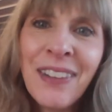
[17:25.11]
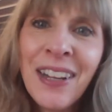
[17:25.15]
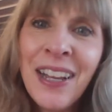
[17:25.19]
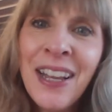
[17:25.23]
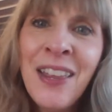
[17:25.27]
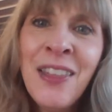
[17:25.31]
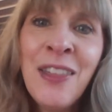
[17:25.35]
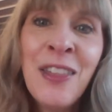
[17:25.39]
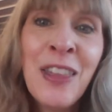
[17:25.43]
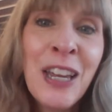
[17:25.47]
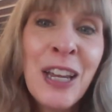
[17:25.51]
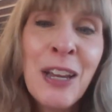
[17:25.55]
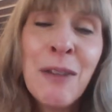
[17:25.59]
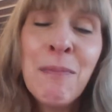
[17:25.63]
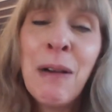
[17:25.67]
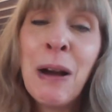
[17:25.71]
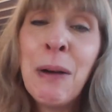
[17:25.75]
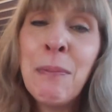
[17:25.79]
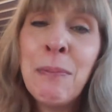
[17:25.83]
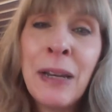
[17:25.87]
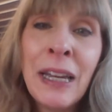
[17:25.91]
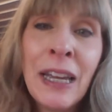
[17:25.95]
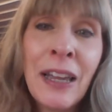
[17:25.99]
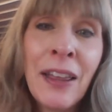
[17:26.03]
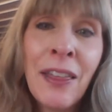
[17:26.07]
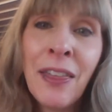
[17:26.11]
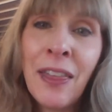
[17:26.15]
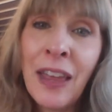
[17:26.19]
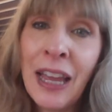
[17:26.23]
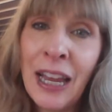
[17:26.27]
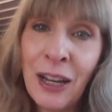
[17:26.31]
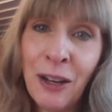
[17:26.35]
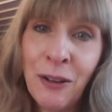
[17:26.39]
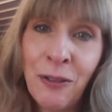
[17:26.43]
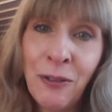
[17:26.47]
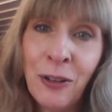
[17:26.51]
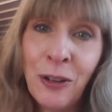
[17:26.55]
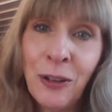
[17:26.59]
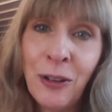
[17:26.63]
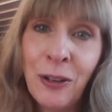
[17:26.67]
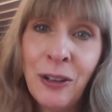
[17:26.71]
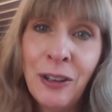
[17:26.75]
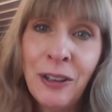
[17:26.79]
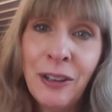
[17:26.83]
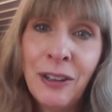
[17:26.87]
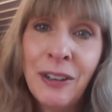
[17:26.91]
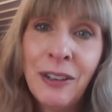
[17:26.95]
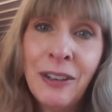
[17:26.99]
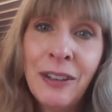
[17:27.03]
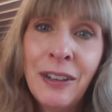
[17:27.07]
And think about being thankful.
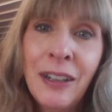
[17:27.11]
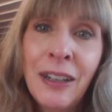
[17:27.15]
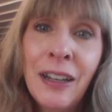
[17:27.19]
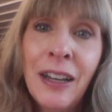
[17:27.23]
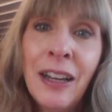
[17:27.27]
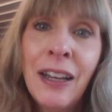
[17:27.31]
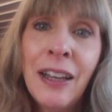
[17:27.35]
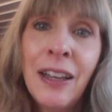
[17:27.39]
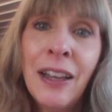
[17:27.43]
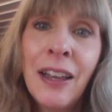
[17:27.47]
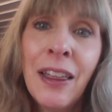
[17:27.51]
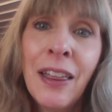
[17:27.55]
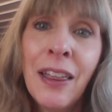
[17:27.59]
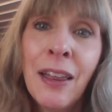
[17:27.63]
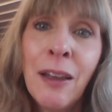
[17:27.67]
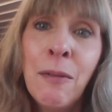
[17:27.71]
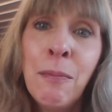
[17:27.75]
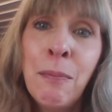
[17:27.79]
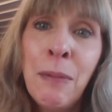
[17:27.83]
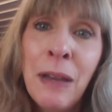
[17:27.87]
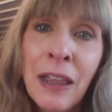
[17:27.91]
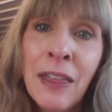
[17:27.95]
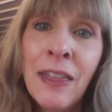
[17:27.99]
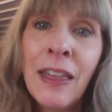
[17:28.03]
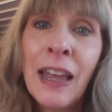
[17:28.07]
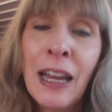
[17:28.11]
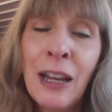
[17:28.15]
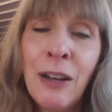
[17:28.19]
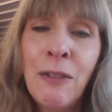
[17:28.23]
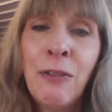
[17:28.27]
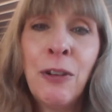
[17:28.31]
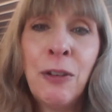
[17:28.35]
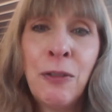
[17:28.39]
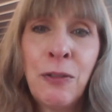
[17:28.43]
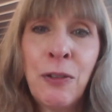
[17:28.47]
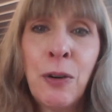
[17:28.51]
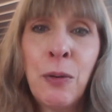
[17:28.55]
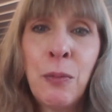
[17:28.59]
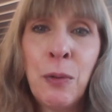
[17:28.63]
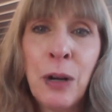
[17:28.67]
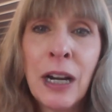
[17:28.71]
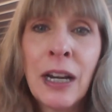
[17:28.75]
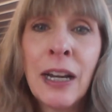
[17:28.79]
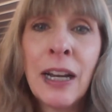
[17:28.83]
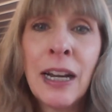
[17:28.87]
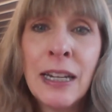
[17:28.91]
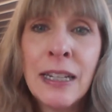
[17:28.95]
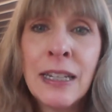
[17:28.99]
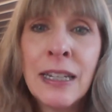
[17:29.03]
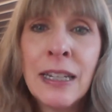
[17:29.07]
Be thankful for what
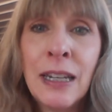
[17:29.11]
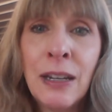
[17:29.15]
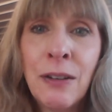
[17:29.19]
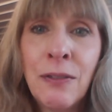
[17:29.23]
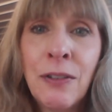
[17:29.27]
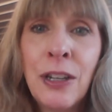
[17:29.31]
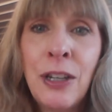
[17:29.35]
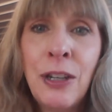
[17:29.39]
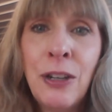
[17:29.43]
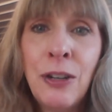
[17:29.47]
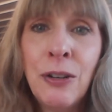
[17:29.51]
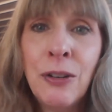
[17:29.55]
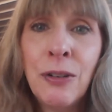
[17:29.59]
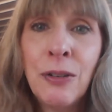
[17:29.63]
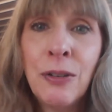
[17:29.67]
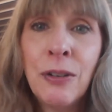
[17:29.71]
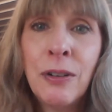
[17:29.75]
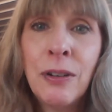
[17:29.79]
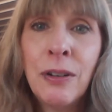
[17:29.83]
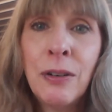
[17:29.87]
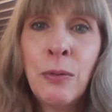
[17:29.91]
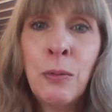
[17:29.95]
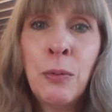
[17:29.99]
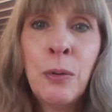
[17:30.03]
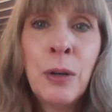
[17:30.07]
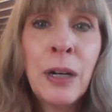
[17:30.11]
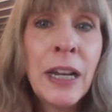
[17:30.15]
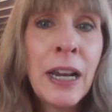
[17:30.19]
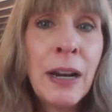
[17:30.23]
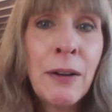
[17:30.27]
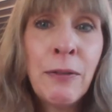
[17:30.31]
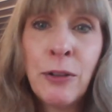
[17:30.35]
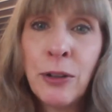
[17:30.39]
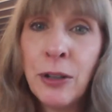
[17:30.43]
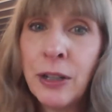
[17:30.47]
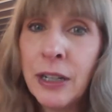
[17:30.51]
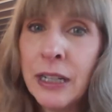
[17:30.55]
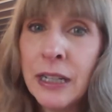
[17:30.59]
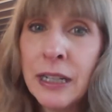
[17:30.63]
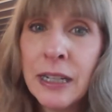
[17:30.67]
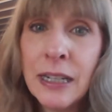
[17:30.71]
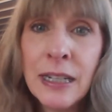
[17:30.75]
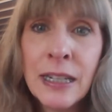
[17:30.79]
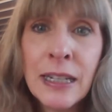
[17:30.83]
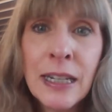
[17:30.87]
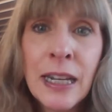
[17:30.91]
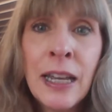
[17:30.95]
God's given you, whatever it is.